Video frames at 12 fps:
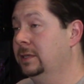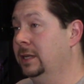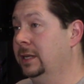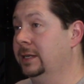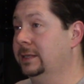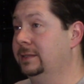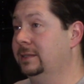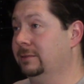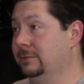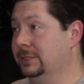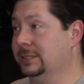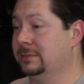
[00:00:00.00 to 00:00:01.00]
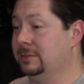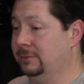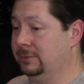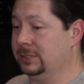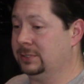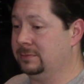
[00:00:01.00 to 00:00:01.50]
There was
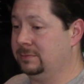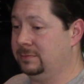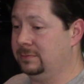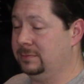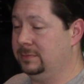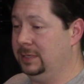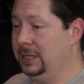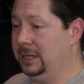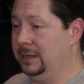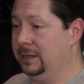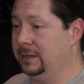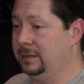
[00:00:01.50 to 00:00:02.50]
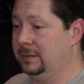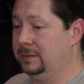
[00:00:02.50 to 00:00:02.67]
a